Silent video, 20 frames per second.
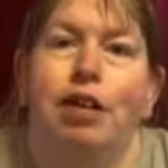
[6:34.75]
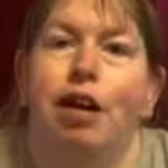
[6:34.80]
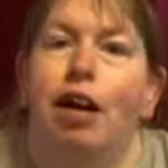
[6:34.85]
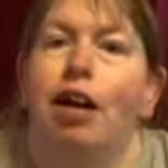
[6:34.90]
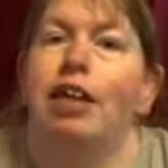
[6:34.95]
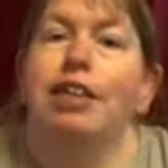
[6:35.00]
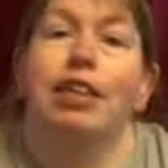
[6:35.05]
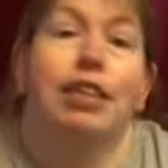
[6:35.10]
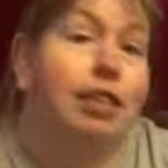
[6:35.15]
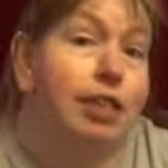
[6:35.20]

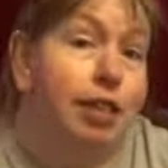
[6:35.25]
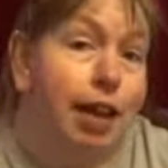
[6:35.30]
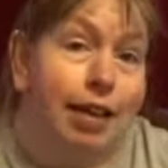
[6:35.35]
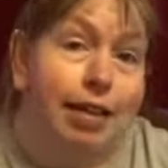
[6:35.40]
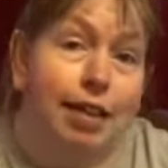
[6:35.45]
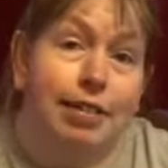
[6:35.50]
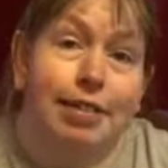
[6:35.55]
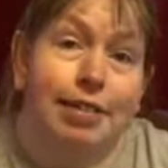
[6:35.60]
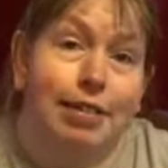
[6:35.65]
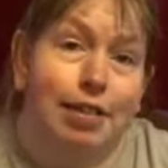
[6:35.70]
I
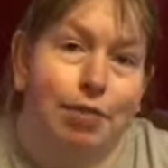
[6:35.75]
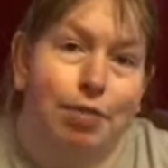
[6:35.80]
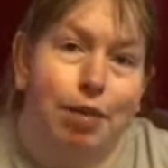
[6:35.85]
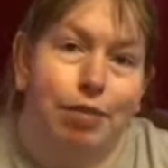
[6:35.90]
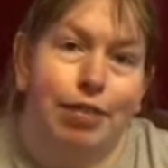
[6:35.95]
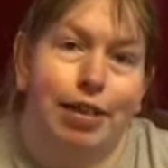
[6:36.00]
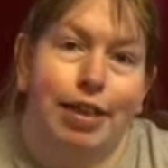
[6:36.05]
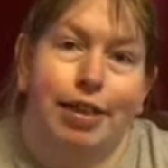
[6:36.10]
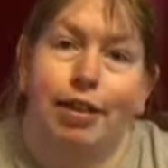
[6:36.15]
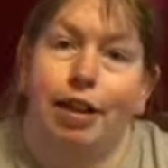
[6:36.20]
didn't do my
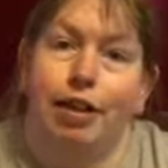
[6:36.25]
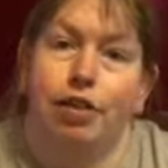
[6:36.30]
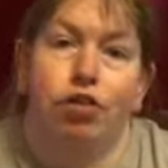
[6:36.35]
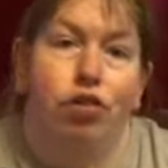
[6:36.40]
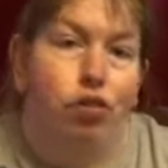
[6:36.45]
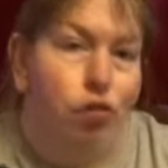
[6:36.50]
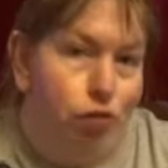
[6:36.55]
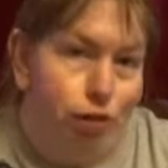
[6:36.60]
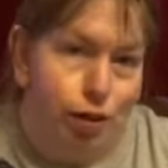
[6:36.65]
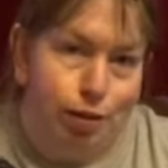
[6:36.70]
research
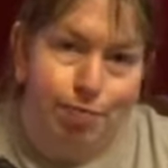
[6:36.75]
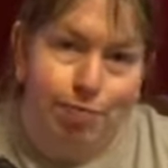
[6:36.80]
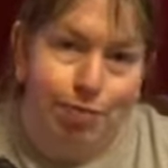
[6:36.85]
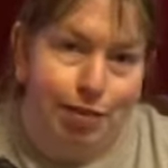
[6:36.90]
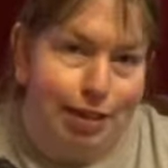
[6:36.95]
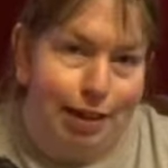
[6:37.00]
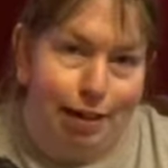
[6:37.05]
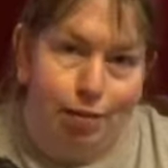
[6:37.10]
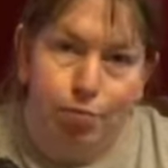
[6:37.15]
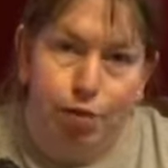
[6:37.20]
or
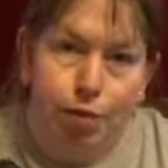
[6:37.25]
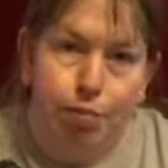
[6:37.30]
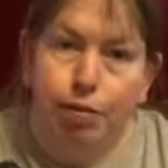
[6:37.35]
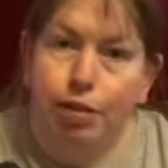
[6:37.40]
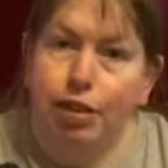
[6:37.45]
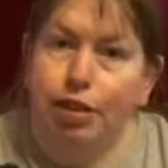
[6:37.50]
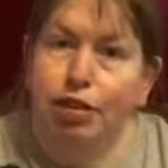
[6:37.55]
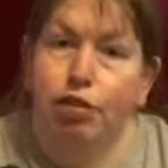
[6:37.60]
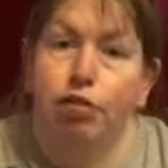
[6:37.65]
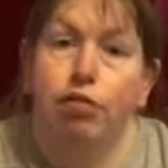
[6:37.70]
tell Mum
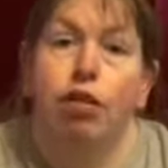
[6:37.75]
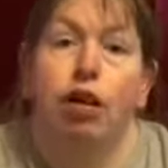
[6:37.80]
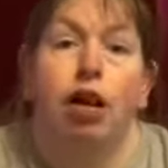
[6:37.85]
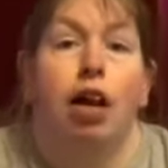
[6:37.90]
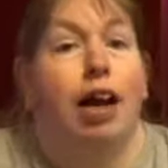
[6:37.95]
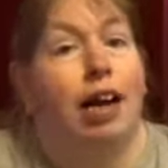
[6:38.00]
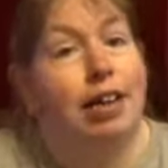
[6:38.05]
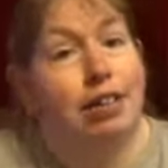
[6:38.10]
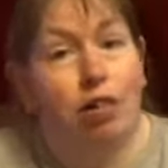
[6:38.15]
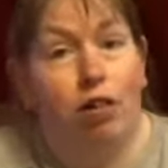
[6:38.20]
until
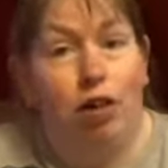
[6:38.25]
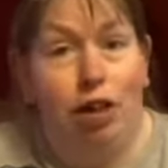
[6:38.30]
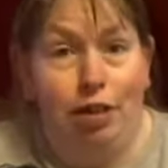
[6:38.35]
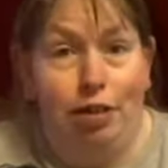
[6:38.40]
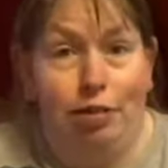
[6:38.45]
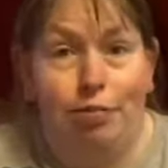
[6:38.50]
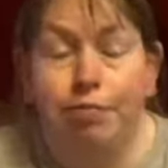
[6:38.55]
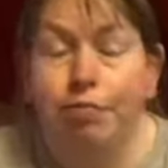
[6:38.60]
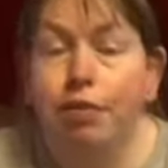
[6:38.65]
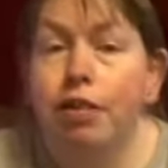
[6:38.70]
I got home.